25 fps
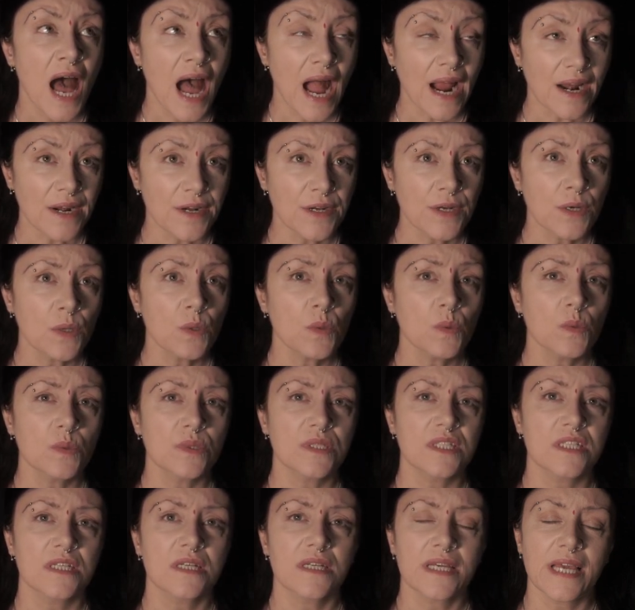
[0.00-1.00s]
Our
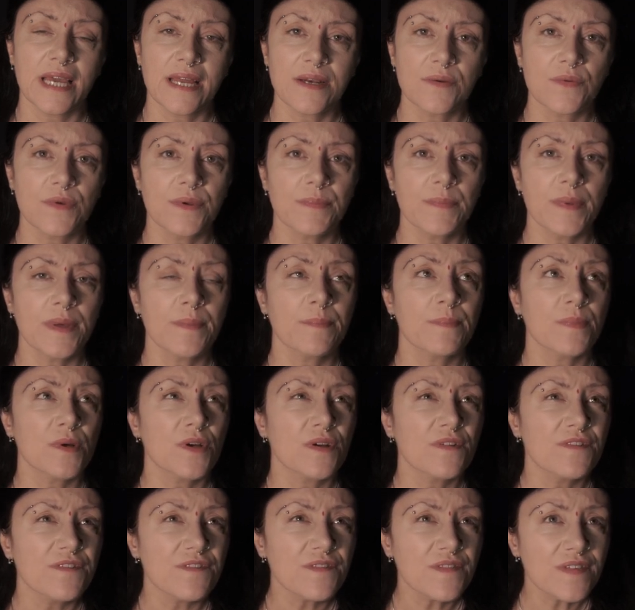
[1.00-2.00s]
nose can
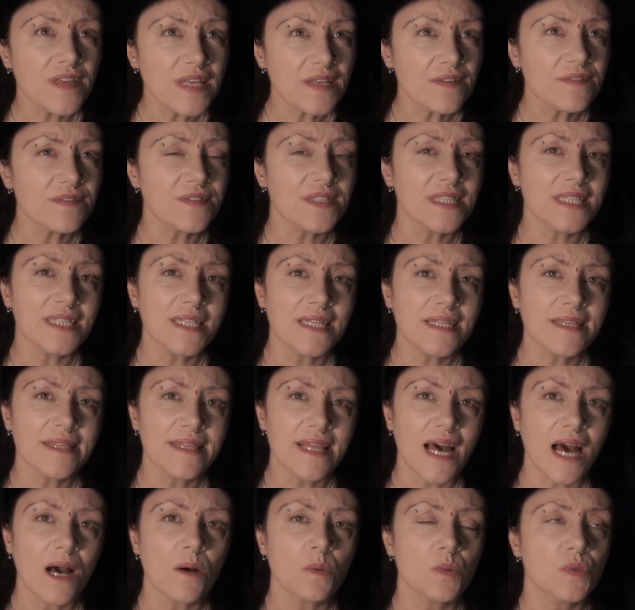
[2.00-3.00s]
remember
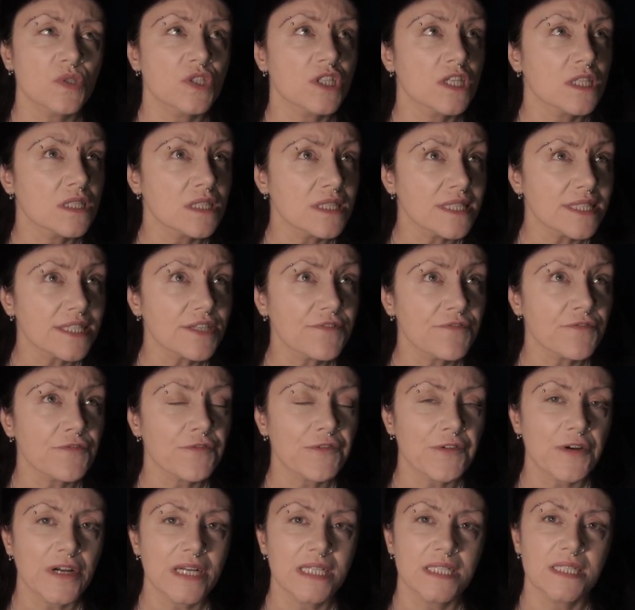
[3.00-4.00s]
50,000
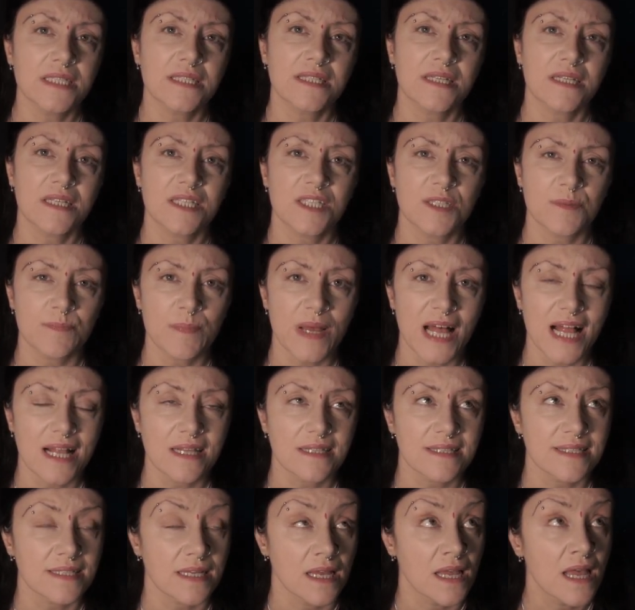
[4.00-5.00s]
different
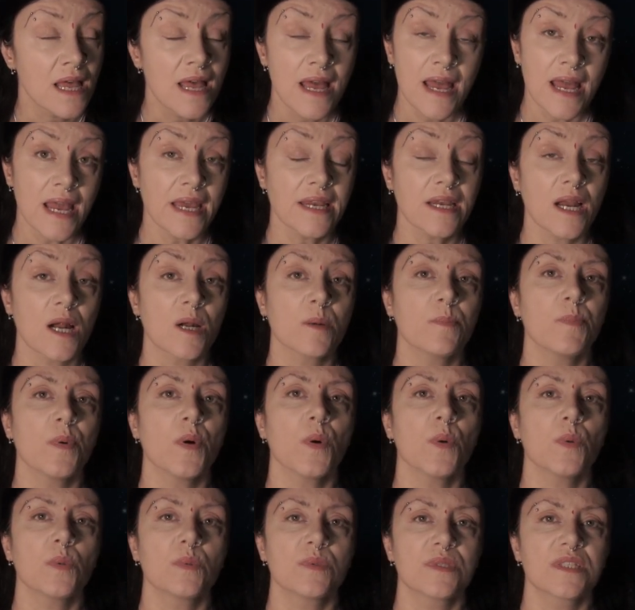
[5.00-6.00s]
smells, and our
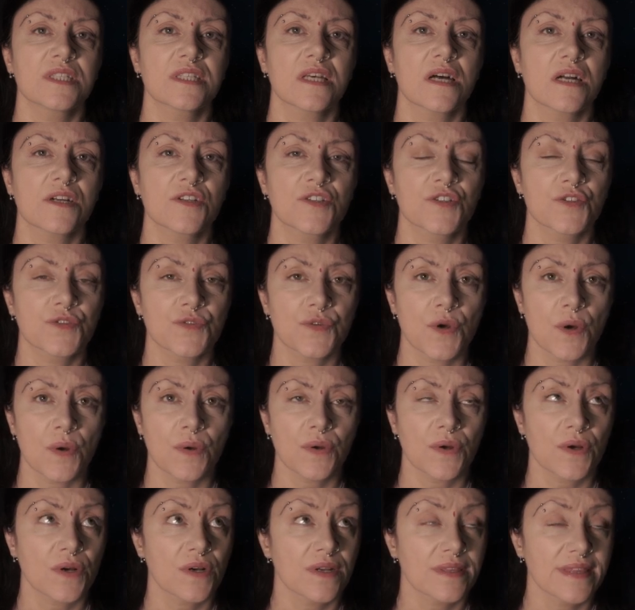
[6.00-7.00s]
bones are
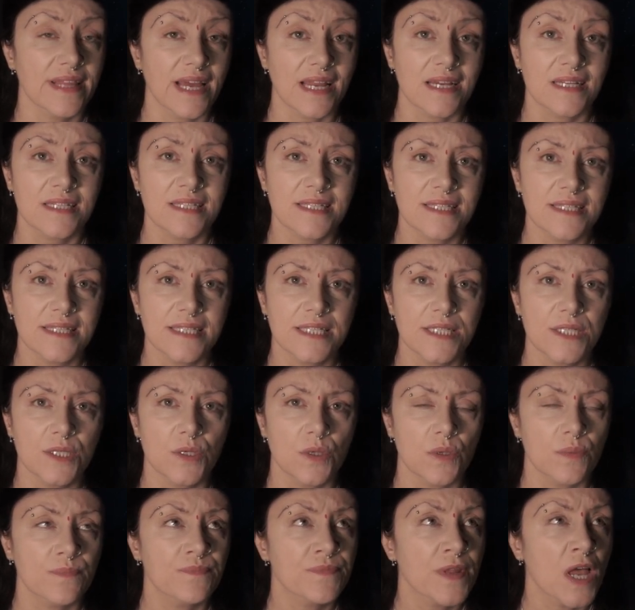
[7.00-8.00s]
stronger than
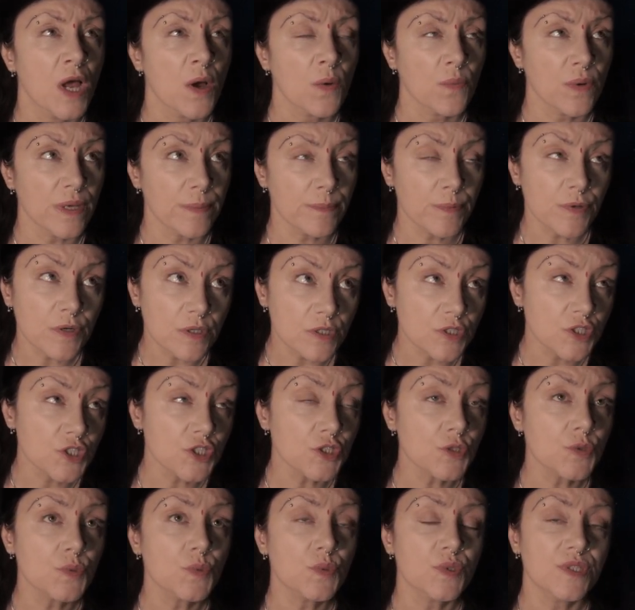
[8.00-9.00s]
steel. We
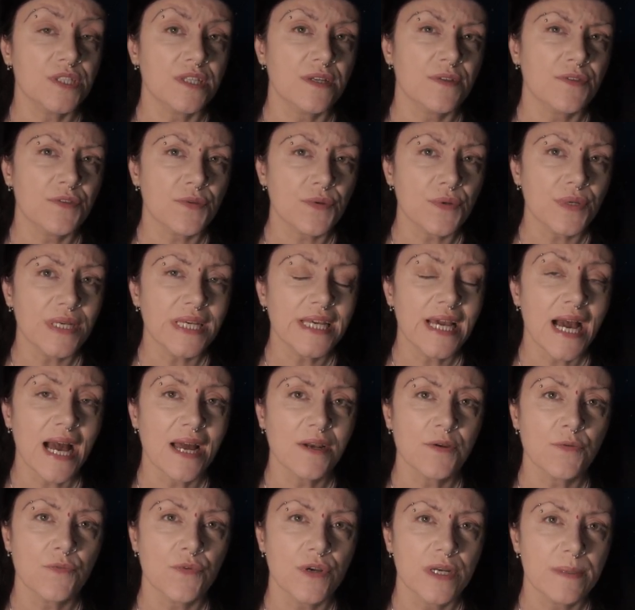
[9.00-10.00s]
produce
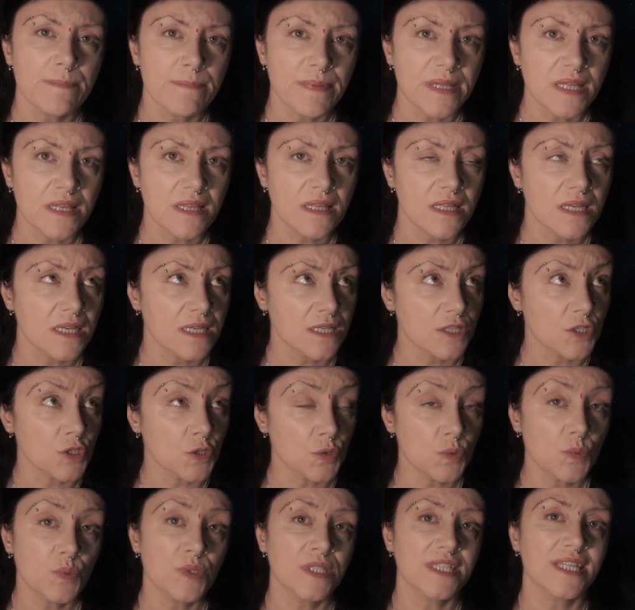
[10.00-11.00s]
300 billion
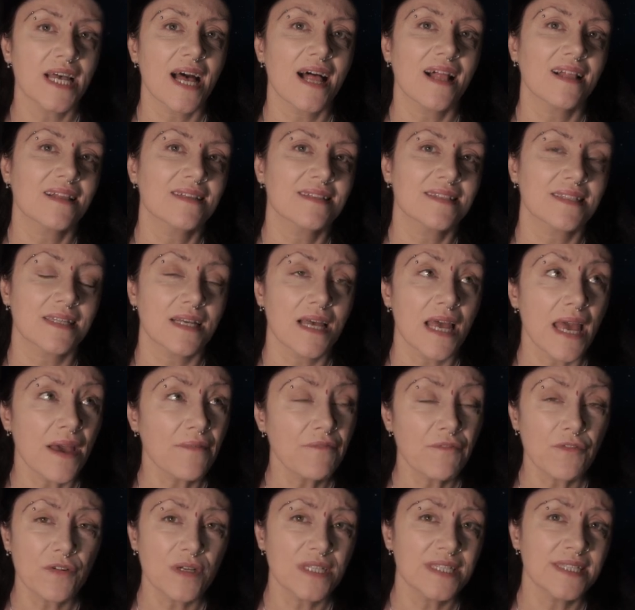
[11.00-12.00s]
new cells
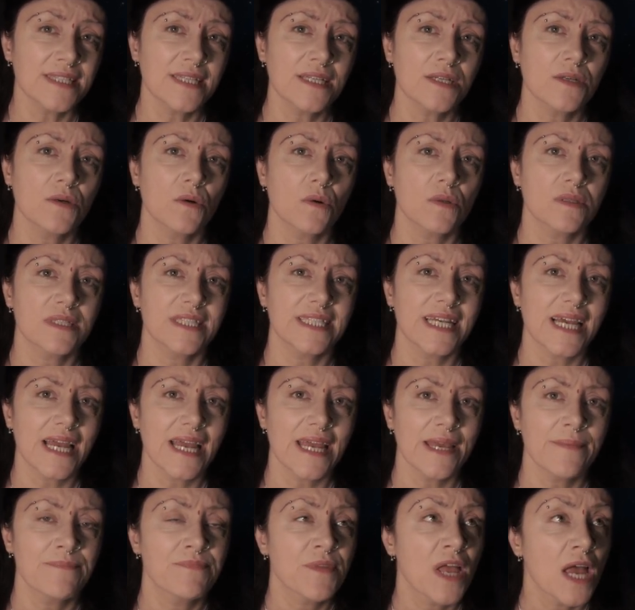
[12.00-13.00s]
every single
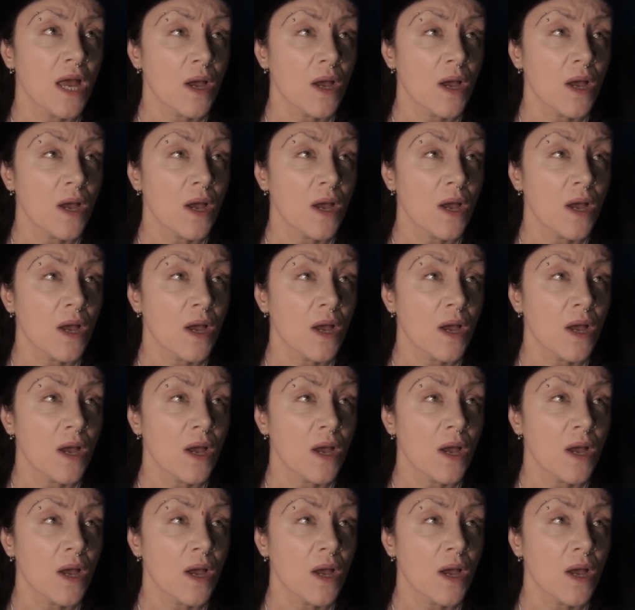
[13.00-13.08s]
day.